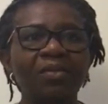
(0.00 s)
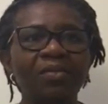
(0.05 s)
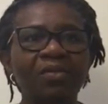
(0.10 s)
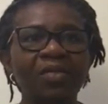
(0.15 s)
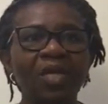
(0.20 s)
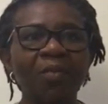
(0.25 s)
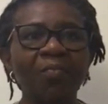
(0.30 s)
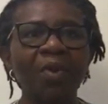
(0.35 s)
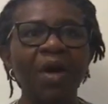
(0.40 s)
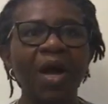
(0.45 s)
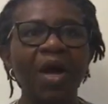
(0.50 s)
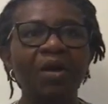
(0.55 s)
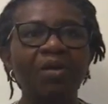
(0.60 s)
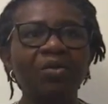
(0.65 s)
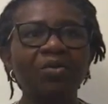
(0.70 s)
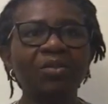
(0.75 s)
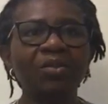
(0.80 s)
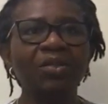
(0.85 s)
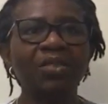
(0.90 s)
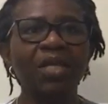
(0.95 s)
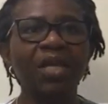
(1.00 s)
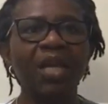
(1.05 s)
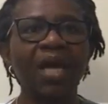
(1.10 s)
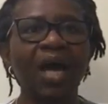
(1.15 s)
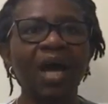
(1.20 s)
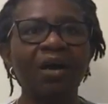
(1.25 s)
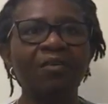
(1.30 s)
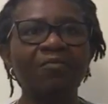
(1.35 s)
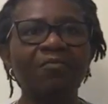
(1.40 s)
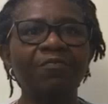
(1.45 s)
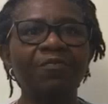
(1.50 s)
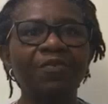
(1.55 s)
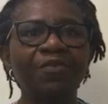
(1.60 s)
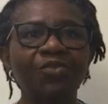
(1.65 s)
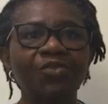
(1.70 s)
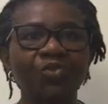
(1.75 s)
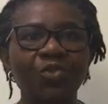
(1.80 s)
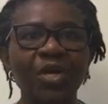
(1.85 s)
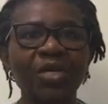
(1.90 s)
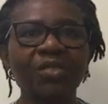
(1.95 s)
somehow they have
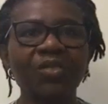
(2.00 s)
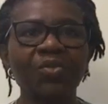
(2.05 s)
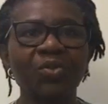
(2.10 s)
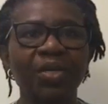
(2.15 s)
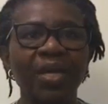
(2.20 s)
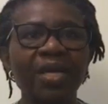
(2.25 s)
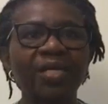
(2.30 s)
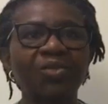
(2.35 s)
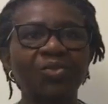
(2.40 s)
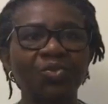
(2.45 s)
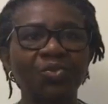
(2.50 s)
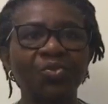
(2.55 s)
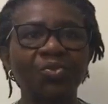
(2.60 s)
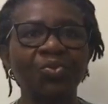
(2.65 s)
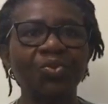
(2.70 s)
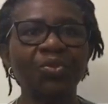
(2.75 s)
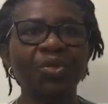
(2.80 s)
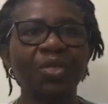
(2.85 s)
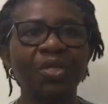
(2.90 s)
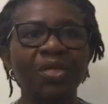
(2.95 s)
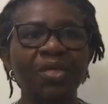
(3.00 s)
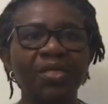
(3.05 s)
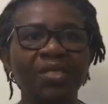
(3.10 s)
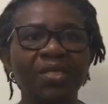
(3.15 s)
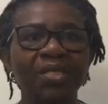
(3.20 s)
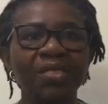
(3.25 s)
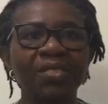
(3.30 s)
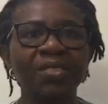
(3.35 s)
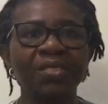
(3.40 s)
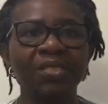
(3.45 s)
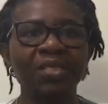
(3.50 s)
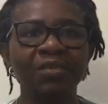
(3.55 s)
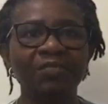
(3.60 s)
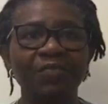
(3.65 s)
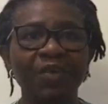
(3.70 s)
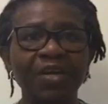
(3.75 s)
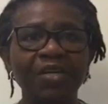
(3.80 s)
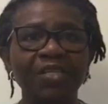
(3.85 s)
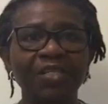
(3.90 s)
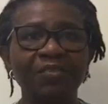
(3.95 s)
strength to get through this in a
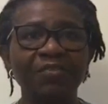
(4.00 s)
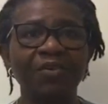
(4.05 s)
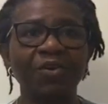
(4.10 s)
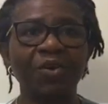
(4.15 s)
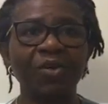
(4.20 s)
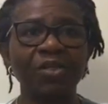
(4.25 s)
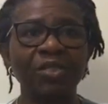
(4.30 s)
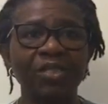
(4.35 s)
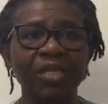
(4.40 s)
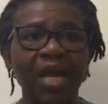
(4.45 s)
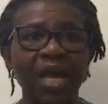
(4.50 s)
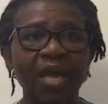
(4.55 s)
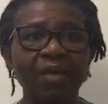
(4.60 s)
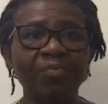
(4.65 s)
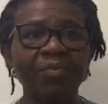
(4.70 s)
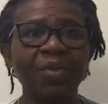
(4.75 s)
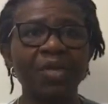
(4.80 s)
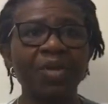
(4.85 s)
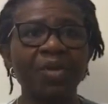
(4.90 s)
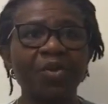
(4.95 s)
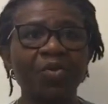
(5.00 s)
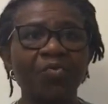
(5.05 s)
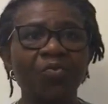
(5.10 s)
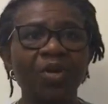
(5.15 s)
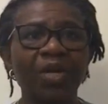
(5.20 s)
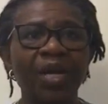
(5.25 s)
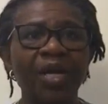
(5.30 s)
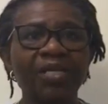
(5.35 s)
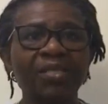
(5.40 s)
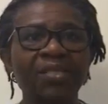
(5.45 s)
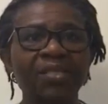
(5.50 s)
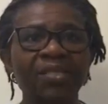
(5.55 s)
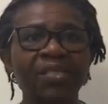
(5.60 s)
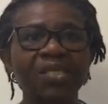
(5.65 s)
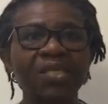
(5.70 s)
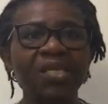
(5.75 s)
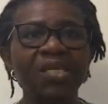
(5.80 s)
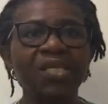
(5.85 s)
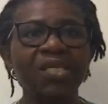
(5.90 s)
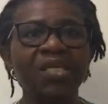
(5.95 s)
very difficult time. We can
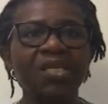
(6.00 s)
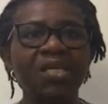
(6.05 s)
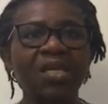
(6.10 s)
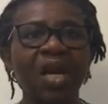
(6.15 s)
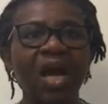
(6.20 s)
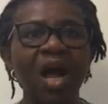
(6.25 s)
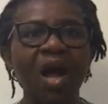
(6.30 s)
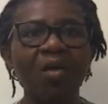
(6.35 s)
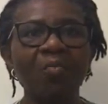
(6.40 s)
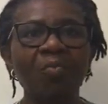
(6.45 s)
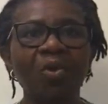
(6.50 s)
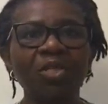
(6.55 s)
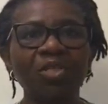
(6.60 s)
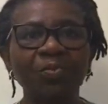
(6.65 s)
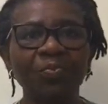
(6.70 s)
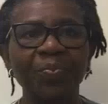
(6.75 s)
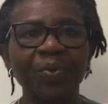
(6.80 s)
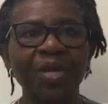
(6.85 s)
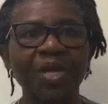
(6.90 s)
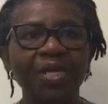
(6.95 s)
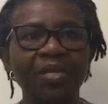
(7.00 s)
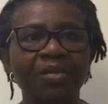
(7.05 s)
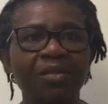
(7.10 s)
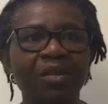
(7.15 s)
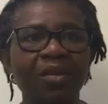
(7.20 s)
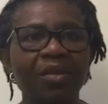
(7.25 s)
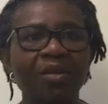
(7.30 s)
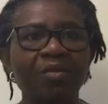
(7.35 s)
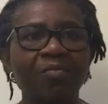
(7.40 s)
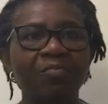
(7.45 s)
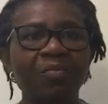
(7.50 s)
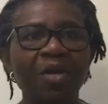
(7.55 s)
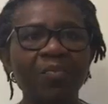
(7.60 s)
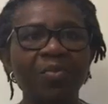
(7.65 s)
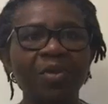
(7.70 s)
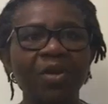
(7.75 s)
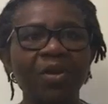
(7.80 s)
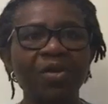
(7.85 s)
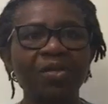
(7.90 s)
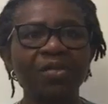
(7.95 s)
see how much pain
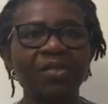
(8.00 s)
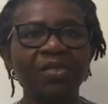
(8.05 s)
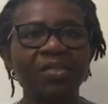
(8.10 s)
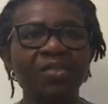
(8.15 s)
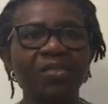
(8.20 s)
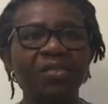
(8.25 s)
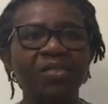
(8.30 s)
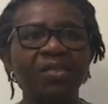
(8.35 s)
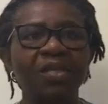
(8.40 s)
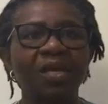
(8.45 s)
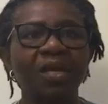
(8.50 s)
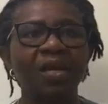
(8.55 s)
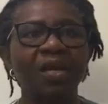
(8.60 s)
baby loss